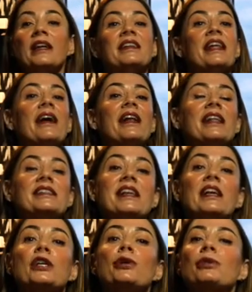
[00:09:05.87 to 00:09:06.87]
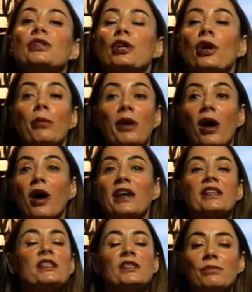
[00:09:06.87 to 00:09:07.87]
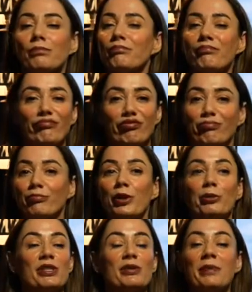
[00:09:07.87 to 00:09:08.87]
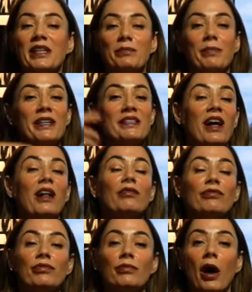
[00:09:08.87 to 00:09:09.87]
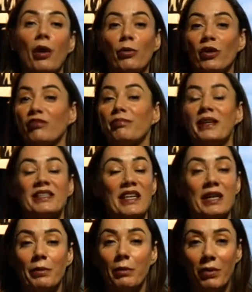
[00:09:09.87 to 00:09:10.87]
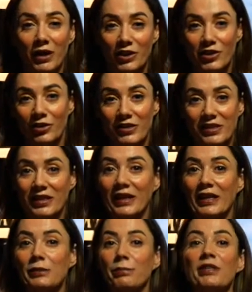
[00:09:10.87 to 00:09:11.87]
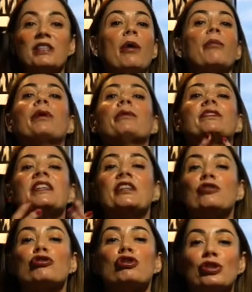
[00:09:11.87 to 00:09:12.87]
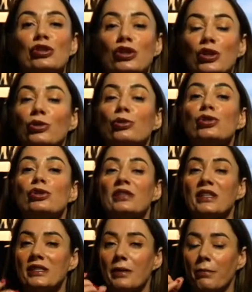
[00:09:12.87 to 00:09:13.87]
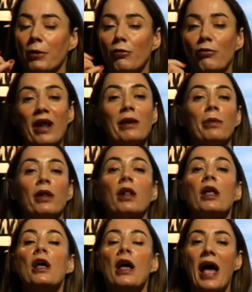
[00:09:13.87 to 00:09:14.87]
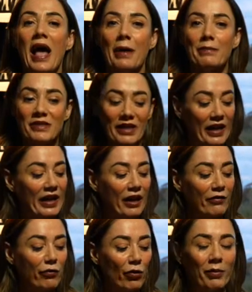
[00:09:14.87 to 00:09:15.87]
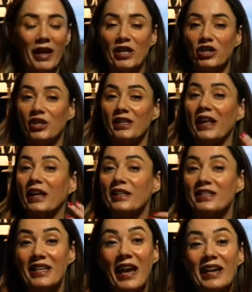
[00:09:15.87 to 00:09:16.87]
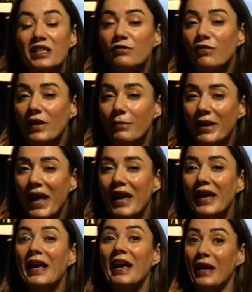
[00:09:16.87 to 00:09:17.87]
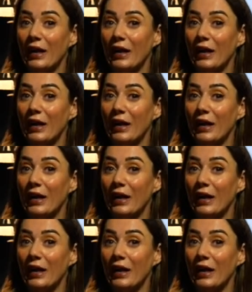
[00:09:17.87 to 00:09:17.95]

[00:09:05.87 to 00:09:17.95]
Now, let's say you were to come along and you were to meet myself or one of my team at Monica Tolan, the Skin Experts, and we were to introduce you to this incredible skincare formulation that contains vitamin A,